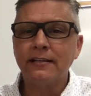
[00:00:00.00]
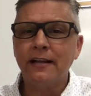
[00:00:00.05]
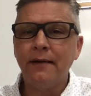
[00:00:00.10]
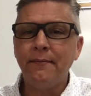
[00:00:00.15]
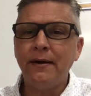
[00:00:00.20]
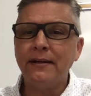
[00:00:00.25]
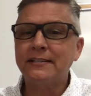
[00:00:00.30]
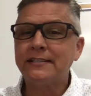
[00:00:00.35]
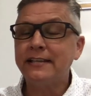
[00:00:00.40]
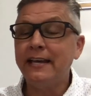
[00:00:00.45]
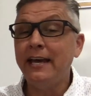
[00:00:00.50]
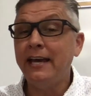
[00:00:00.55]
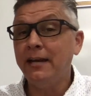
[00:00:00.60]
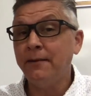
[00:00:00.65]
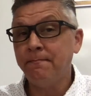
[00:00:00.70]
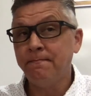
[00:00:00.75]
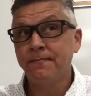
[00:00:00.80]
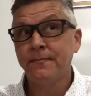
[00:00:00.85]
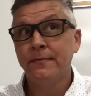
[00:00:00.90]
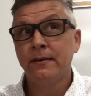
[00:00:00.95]
Now, I'm not
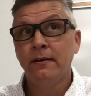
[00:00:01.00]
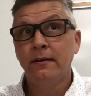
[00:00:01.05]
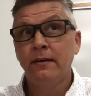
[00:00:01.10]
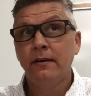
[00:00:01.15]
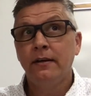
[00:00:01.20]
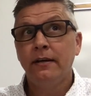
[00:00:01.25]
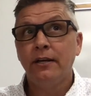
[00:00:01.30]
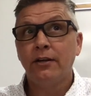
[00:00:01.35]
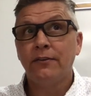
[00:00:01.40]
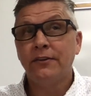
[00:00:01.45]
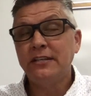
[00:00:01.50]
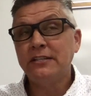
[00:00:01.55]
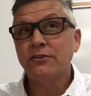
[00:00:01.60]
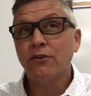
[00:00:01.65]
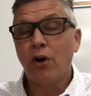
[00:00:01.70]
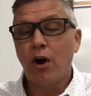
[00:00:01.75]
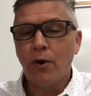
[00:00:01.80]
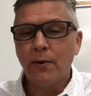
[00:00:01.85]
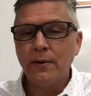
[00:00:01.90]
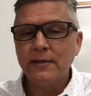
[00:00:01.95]
saying these
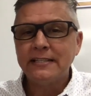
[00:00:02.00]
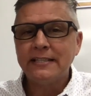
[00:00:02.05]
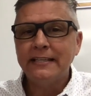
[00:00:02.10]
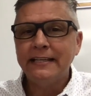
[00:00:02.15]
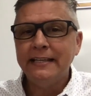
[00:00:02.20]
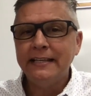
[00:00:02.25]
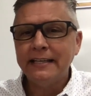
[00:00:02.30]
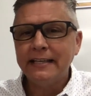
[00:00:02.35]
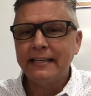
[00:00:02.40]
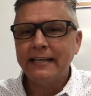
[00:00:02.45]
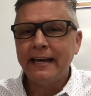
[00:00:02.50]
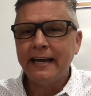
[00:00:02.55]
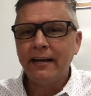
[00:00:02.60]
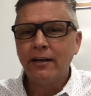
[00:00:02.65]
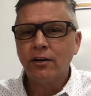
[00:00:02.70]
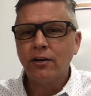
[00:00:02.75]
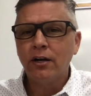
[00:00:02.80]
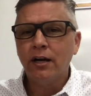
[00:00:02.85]
are always an indicator